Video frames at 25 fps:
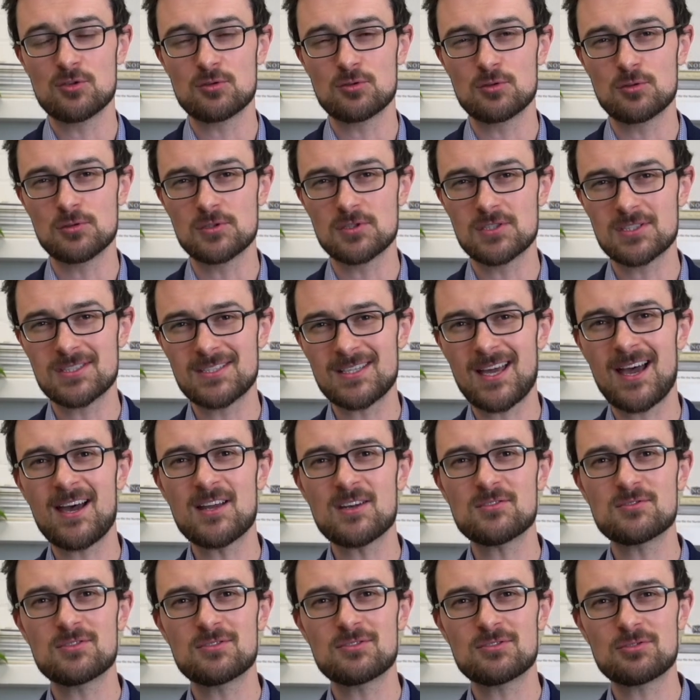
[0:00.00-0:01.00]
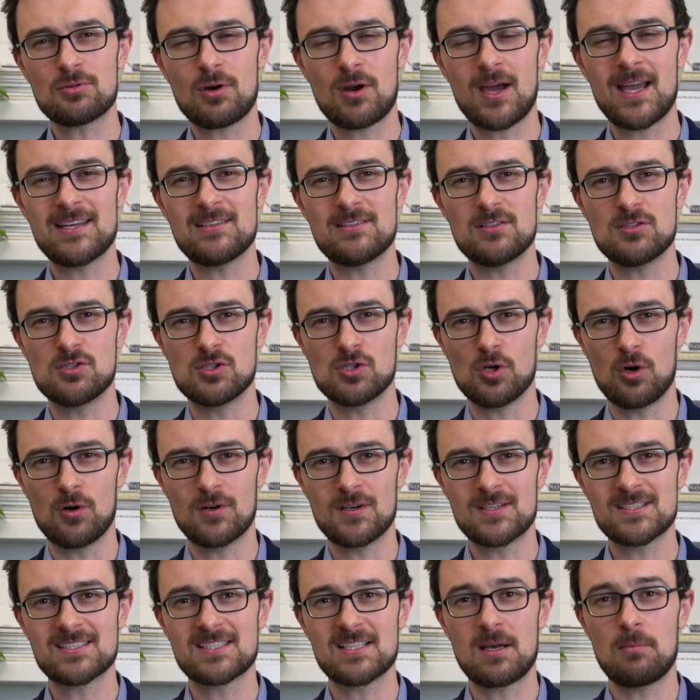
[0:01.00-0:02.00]
to start to try to
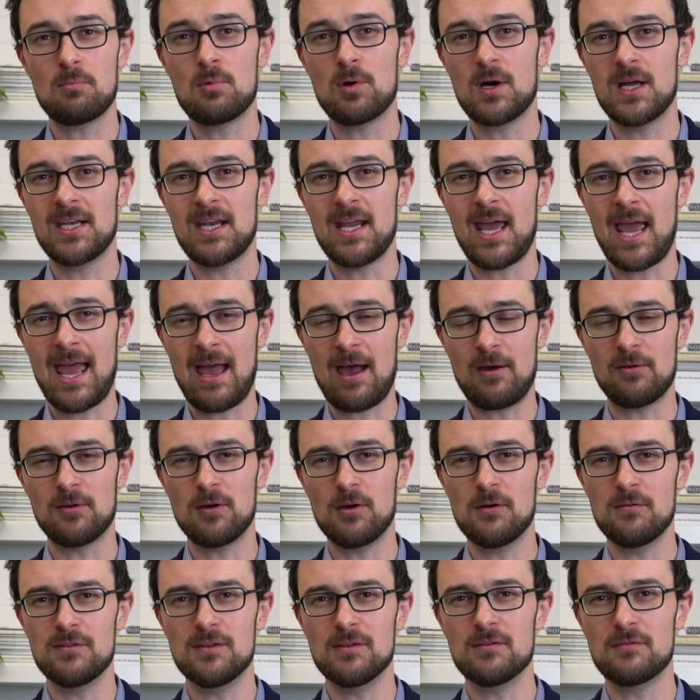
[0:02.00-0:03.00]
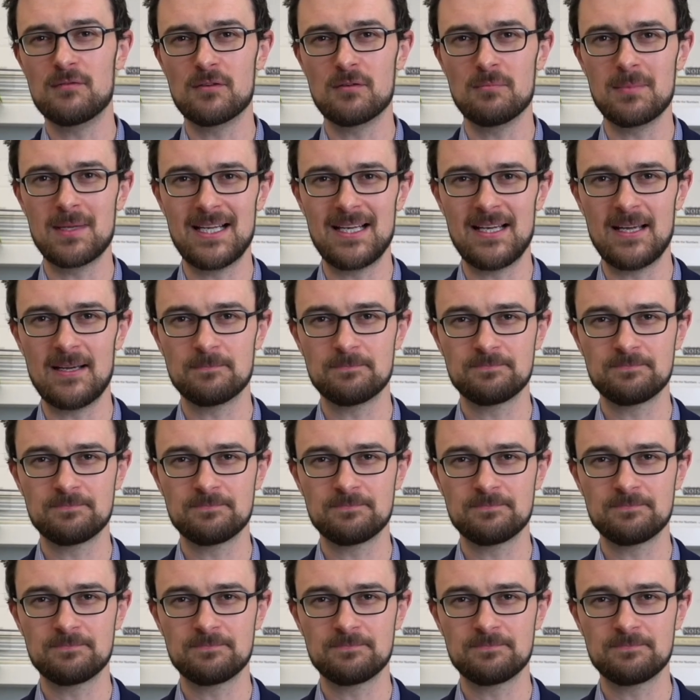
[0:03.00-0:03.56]
jog someone out of the familiar?